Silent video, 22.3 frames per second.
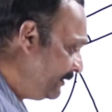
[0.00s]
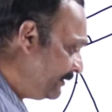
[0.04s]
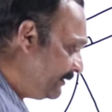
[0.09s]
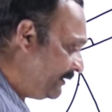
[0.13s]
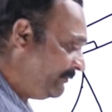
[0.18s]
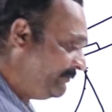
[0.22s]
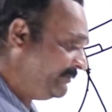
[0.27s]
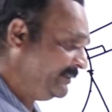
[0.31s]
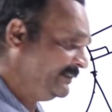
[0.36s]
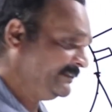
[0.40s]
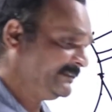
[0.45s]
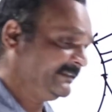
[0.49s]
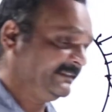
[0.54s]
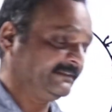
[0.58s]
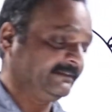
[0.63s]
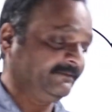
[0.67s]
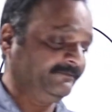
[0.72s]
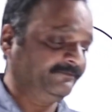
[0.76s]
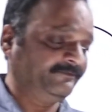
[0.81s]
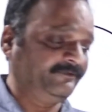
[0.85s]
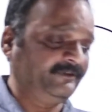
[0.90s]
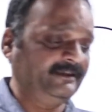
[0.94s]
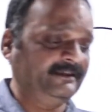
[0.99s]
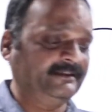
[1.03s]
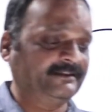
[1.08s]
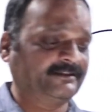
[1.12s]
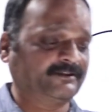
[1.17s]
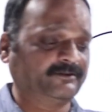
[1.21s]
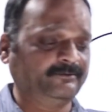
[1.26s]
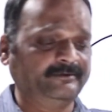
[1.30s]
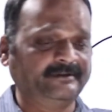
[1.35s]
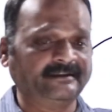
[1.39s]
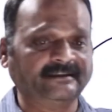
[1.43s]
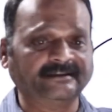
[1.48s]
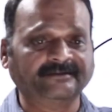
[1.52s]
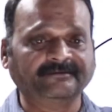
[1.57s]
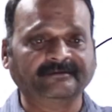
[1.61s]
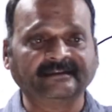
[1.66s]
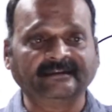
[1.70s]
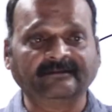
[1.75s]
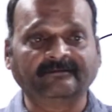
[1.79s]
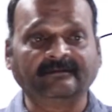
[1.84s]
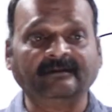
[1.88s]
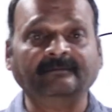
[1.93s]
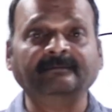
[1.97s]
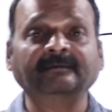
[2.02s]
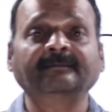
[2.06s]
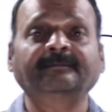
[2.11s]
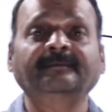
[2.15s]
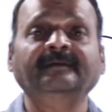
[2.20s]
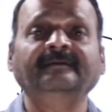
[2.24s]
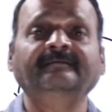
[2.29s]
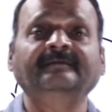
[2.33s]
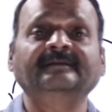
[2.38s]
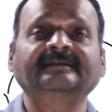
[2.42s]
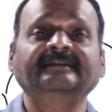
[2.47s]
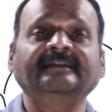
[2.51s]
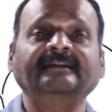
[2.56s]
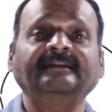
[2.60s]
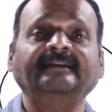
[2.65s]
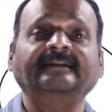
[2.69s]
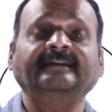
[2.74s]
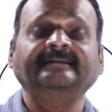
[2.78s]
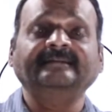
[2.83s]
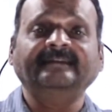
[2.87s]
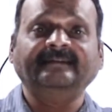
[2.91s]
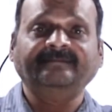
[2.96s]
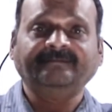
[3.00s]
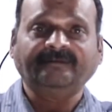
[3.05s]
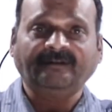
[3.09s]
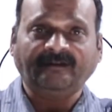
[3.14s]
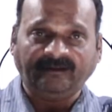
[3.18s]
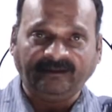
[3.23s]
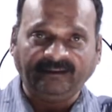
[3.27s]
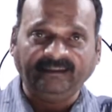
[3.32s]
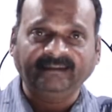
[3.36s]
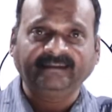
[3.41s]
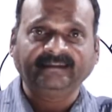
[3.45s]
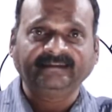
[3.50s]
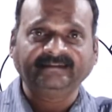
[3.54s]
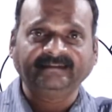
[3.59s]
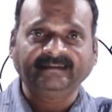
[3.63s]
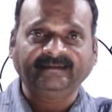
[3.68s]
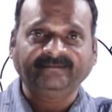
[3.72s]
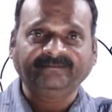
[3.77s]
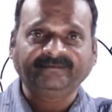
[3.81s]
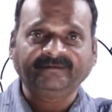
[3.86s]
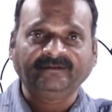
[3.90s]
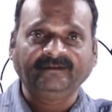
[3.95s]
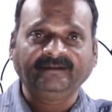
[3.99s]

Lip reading: now we'll see some field distributions which have come in previous JEE exams or NEET exams.